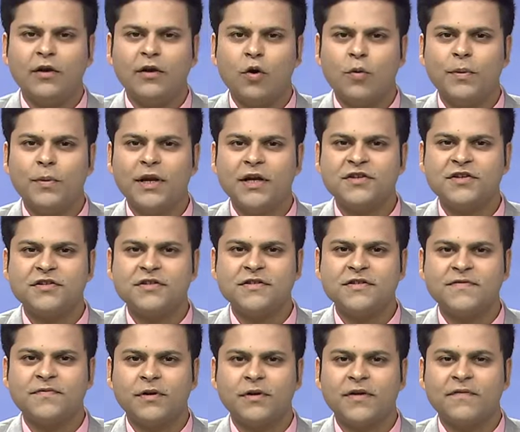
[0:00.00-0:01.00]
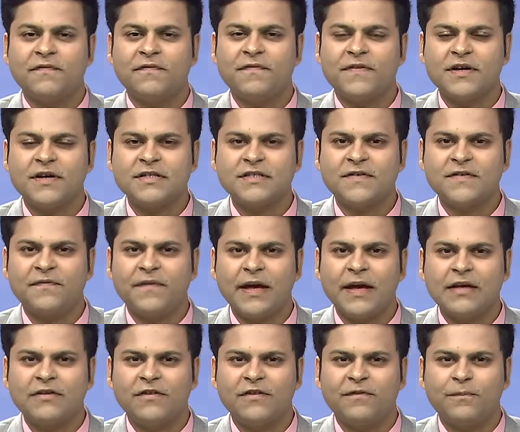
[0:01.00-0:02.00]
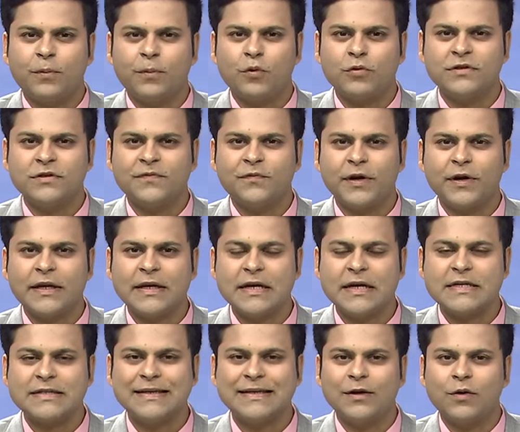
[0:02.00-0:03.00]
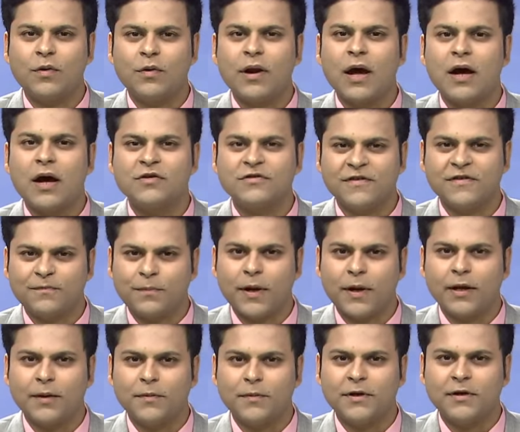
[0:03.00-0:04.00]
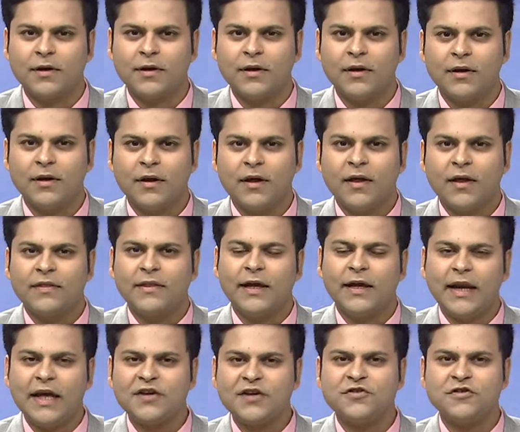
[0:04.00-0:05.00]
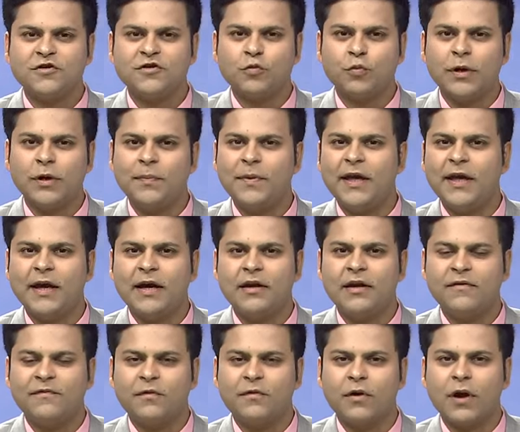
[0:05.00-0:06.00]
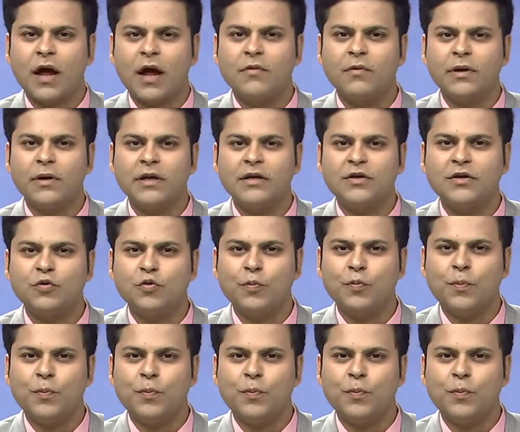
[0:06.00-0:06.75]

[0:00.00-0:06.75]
nominations for the first phase of polls for India's lower house of parliament. The elections will be held for 102